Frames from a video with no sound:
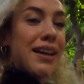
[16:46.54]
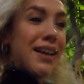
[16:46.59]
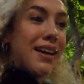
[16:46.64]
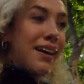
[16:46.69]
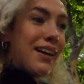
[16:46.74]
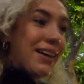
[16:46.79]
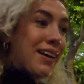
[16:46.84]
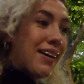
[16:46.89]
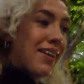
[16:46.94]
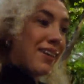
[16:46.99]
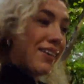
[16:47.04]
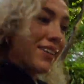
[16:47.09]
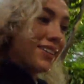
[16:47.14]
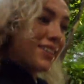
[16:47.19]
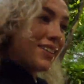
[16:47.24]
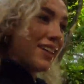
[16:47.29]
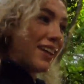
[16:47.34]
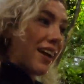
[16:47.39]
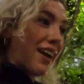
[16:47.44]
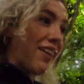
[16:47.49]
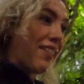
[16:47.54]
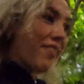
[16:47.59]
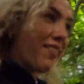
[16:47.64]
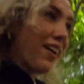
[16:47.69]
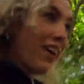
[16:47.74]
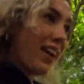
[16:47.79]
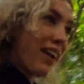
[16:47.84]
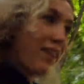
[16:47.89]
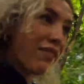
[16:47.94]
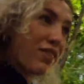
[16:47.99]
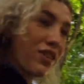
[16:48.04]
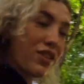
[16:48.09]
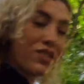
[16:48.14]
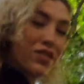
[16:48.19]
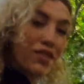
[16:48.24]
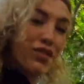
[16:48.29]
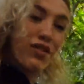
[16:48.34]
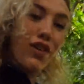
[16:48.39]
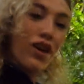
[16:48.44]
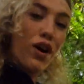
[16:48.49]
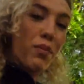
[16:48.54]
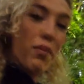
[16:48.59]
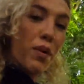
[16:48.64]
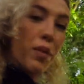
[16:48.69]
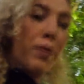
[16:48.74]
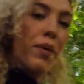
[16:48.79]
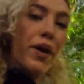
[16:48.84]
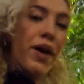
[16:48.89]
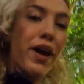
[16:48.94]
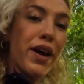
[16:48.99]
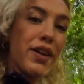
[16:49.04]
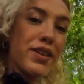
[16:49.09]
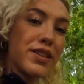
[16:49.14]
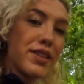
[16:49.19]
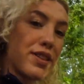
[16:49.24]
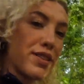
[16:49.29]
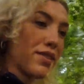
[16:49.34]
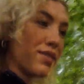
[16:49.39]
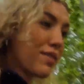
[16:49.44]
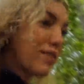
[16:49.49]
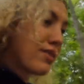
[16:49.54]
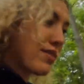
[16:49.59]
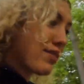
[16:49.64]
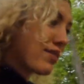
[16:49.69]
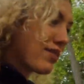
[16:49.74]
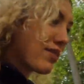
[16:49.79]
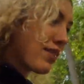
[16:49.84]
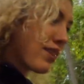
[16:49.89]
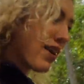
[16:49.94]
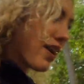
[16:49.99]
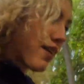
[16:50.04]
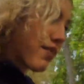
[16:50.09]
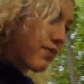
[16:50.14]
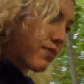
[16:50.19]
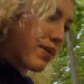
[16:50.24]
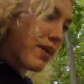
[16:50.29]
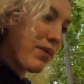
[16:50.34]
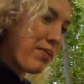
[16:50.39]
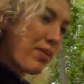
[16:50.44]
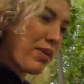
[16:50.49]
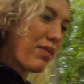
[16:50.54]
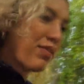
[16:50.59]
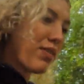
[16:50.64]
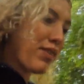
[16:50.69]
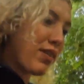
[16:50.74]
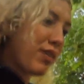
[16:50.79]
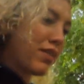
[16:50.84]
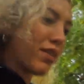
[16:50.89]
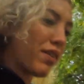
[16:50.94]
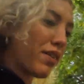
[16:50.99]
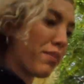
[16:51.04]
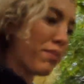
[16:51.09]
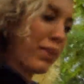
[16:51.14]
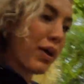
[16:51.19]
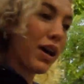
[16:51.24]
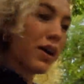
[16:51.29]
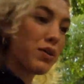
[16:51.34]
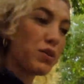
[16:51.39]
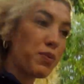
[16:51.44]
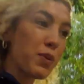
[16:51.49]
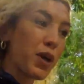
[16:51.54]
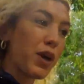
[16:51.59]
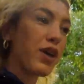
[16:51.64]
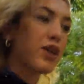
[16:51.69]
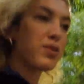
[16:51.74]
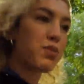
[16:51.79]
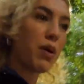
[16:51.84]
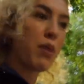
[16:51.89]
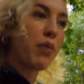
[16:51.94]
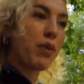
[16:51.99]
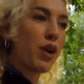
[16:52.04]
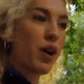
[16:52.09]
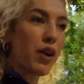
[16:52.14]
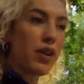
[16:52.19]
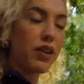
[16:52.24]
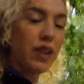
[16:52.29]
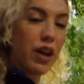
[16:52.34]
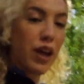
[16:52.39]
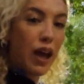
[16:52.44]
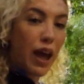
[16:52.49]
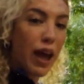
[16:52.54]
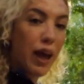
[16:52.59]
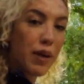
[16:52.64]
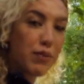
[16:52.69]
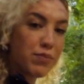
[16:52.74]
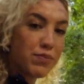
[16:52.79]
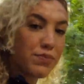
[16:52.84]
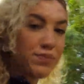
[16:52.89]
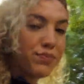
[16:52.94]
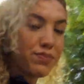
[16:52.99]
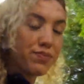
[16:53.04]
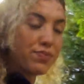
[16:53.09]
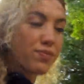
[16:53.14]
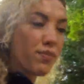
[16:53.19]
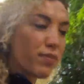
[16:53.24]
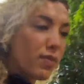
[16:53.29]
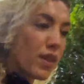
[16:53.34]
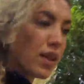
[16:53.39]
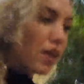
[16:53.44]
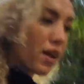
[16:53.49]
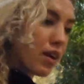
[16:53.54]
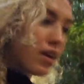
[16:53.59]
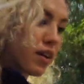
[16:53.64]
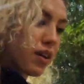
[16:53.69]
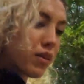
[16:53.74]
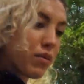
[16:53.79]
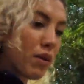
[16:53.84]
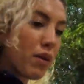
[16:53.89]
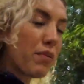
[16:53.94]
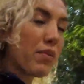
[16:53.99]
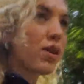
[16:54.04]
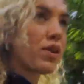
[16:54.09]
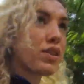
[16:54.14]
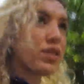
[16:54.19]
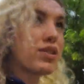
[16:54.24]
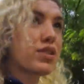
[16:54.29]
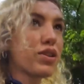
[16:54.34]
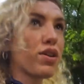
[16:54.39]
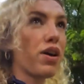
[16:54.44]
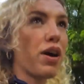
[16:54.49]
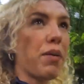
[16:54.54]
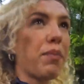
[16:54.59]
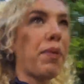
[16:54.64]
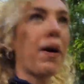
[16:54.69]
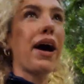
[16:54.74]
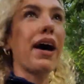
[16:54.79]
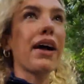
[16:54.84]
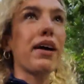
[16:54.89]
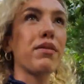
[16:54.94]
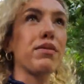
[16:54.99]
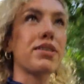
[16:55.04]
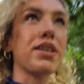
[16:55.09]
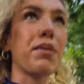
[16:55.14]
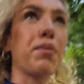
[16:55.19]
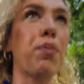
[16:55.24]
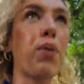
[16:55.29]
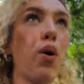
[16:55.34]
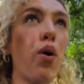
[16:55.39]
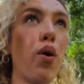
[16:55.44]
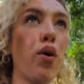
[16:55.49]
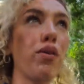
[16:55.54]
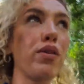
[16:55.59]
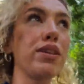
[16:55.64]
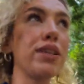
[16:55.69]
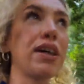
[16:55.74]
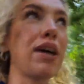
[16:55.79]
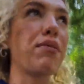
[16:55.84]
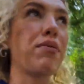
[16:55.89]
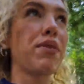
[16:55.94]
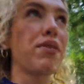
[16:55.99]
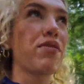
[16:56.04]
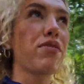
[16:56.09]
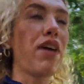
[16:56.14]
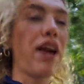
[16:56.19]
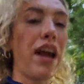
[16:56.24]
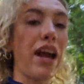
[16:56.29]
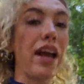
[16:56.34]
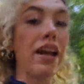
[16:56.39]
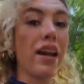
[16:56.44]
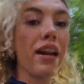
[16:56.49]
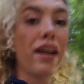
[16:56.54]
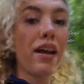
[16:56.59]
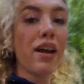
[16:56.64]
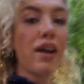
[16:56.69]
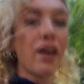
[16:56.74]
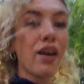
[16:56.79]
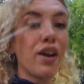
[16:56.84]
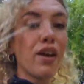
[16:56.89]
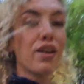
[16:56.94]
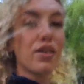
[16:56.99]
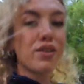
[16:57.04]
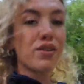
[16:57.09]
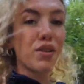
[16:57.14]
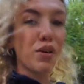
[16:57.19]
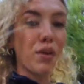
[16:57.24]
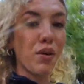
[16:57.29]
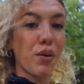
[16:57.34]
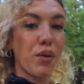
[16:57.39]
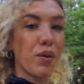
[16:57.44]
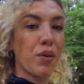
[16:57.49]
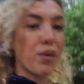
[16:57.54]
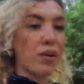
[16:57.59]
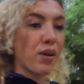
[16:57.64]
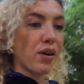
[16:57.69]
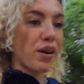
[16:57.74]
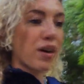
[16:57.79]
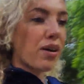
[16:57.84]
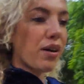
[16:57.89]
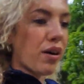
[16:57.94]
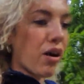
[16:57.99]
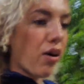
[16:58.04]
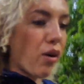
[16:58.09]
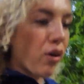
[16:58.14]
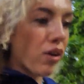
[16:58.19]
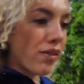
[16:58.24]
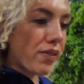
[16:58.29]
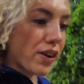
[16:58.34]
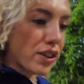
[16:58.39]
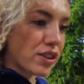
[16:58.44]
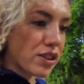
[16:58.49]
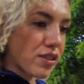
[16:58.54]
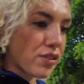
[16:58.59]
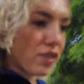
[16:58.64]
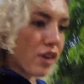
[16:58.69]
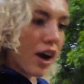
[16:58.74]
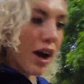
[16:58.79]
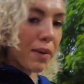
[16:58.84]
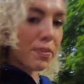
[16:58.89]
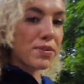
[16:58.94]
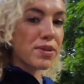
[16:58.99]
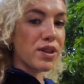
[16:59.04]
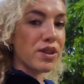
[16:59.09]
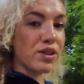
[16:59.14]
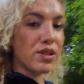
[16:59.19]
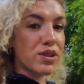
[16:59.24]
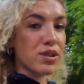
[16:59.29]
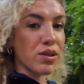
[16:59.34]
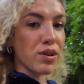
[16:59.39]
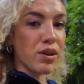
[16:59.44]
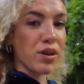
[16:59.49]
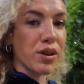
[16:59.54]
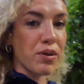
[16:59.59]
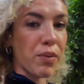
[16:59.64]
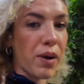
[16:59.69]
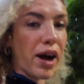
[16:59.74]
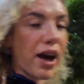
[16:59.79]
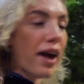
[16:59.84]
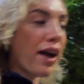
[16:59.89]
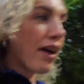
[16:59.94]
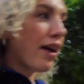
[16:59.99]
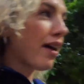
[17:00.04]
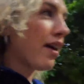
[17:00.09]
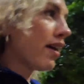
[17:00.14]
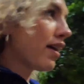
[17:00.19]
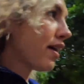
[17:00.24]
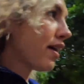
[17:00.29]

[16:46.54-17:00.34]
Oh shit and I've also forgot my purse I've been a bit of a, but it was because when we got the um, when we got the scooter back, it was like pouring down with rain, so all of our stuff got absolutely soaking wet,